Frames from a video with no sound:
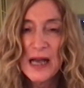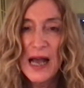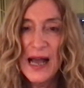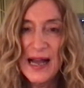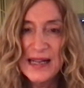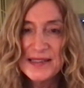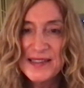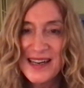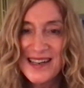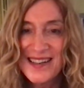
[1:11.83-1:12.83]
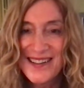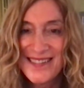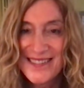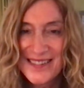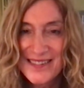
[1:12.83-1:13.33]
And the
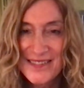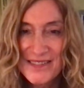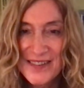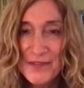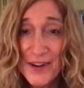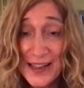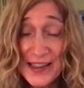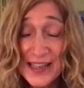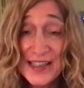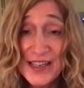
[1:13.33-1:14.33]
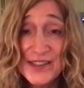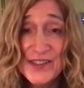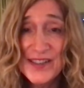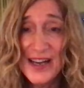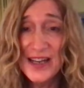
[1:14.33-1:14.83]
fun thing is
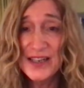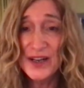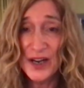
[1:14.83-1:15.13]
that